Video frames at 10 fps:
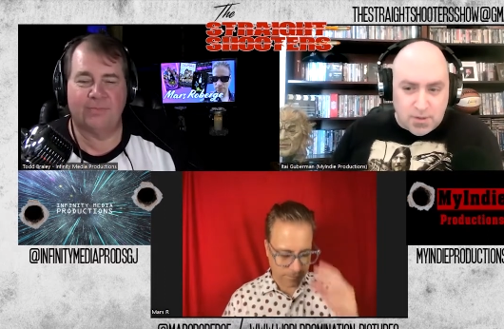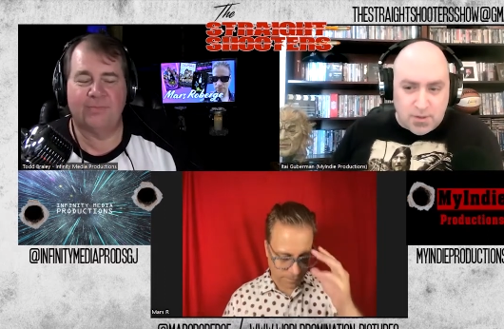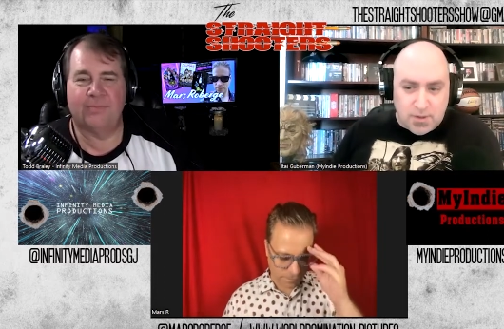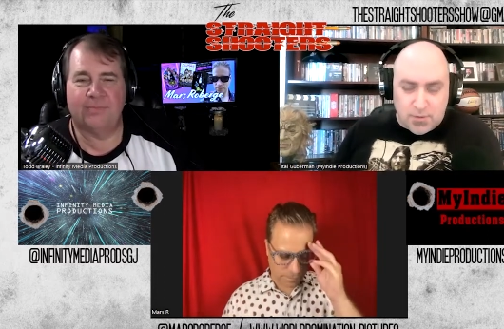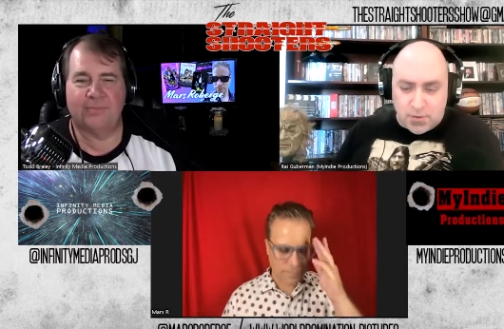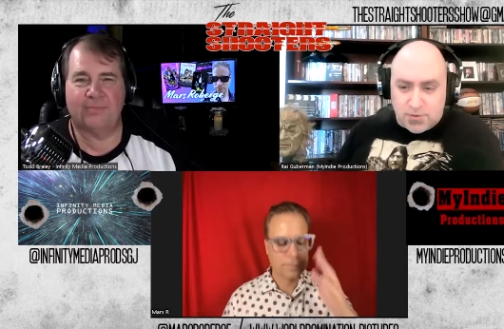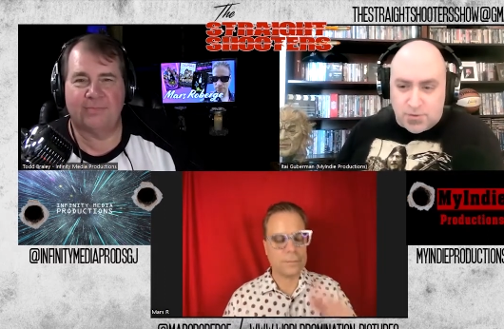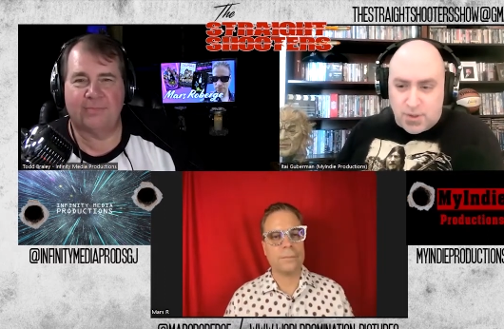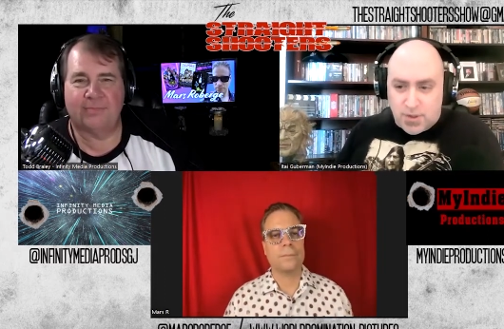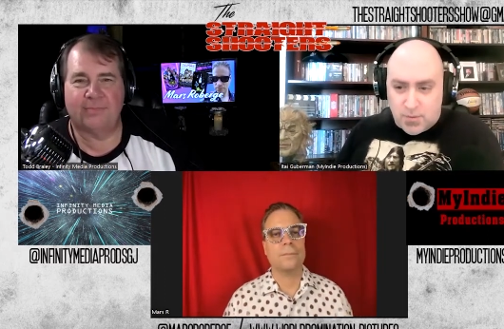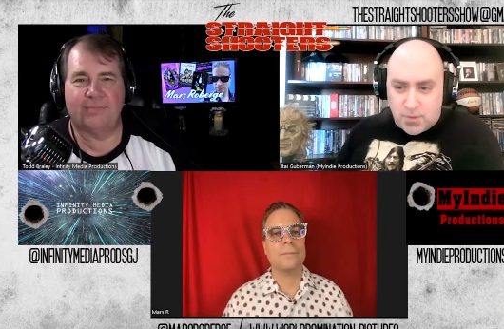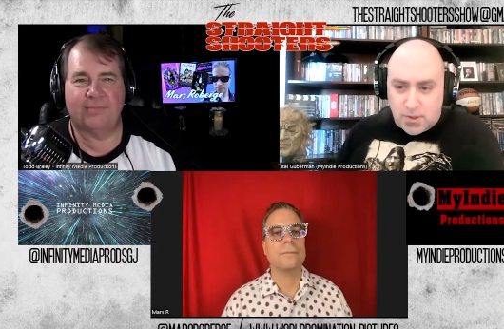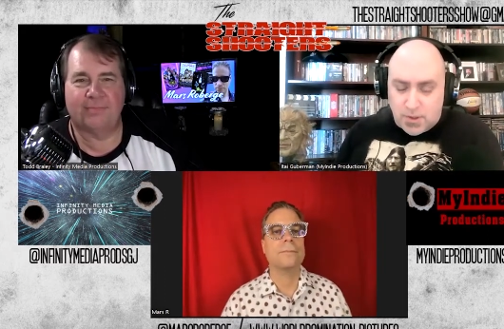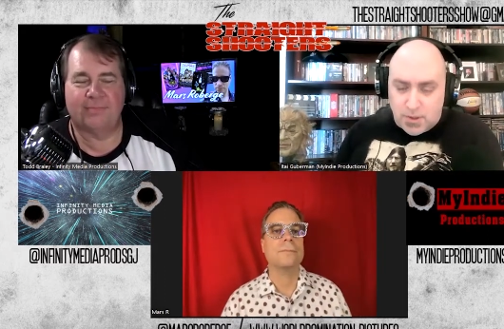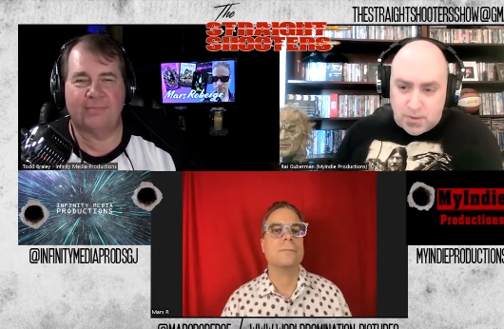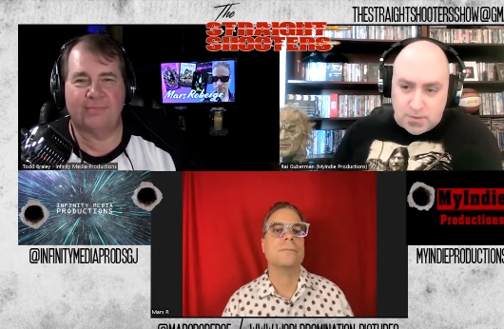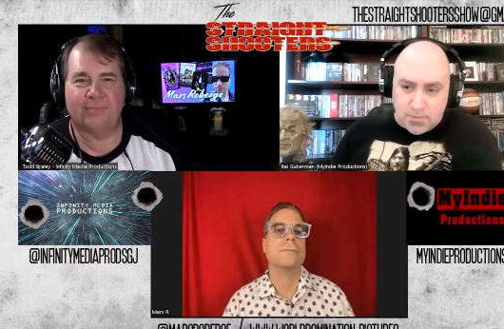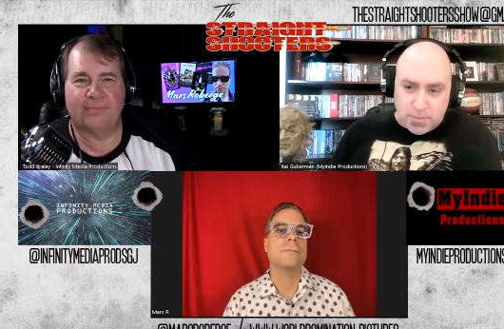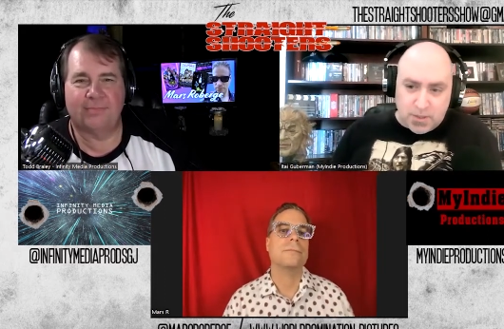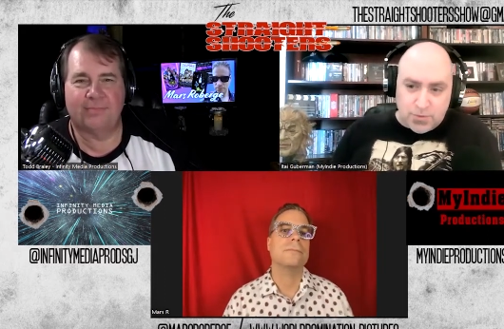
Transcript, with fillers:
Speaker 1: here in Australia, where it's a big